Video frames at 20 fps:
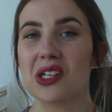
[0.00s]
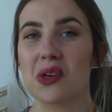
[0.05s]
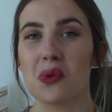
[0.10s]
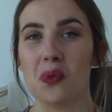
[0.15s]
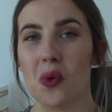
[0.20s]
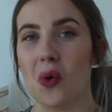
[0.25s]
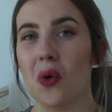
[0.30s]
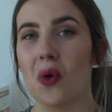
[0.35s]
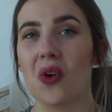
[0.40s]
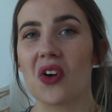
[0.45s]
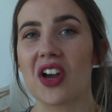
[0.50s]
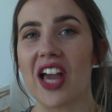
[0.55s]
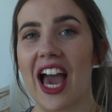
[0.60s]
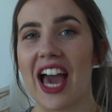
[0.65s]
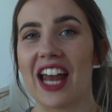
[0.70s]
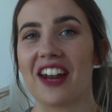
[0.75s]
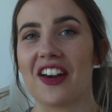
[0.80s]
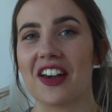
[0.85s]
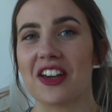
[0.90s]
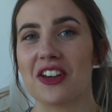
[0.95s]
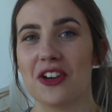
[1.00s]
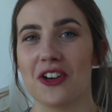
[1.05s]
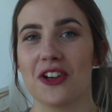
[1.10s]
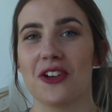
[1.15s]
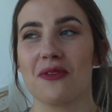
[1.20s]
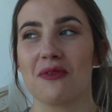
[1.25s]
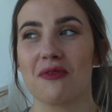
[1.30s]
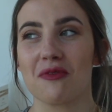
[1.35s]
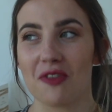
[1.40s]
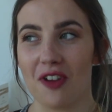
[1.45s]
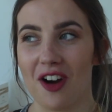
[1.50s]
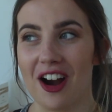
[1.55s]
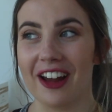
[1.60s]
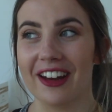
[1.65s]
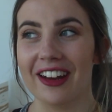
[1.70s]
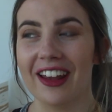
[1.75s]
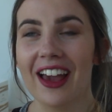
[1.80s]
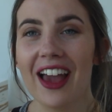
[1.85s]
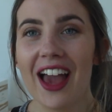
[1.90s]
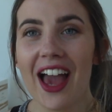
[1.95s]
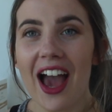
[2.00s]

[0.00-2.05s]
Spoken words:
to walk and I couldn't run.